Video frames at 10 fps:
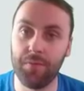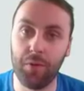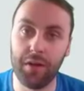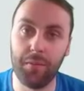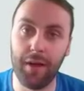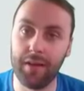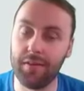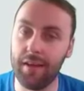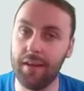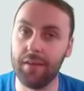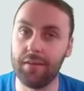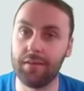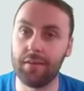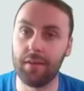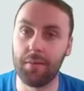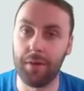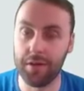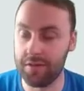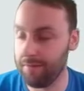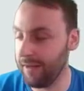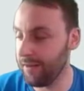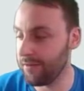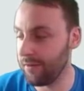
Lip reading: where your bet is partially matched.